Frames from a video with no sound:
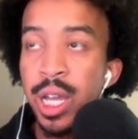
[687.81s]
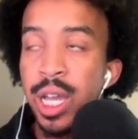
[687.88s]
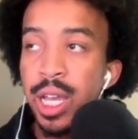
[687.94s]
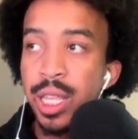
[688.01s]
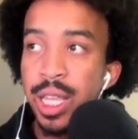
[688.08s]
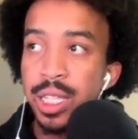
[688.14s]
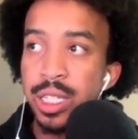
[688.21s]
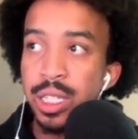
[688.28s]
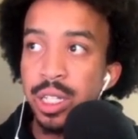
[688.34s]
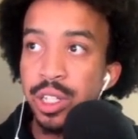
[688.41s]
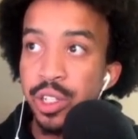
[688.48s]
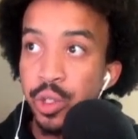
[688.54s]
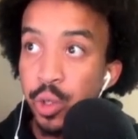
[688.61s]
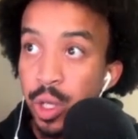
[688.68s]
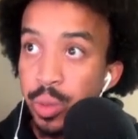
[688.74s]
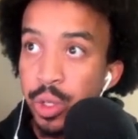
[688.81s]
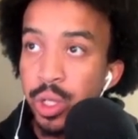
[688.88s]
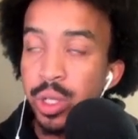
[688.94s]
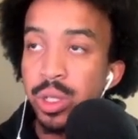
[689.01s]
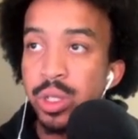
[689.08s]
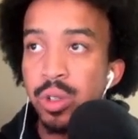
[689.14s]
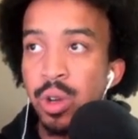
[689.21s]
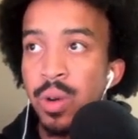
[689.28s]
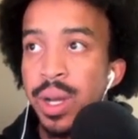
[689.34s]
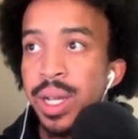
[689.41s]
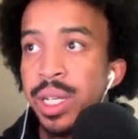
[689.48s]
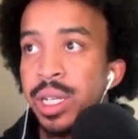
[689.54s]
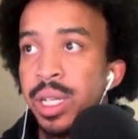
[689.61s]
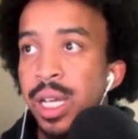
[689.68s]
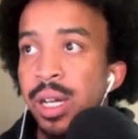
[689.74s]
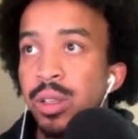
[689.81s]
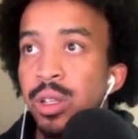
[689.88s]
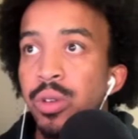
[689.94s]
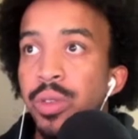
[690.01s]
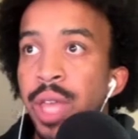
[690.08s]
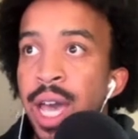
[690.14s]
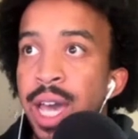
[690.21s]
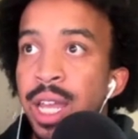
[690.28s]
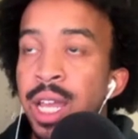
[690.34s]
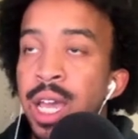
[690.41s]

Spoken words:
That's in the description. So go ahead and download that,